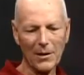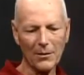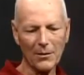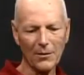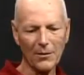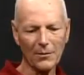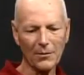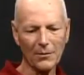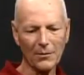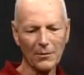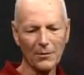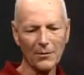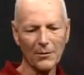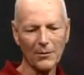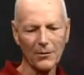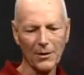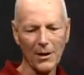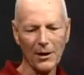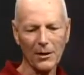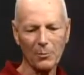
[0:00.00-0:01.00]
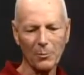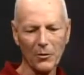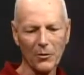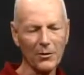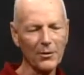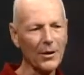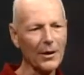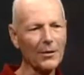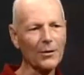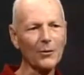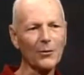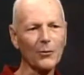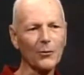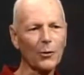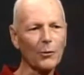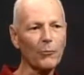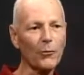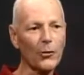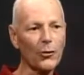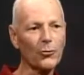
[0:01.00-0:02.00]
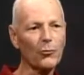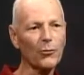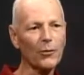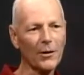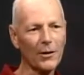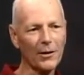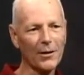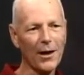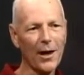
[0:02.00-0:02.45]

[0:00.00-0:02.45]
there's experts say that there's over $1 trillion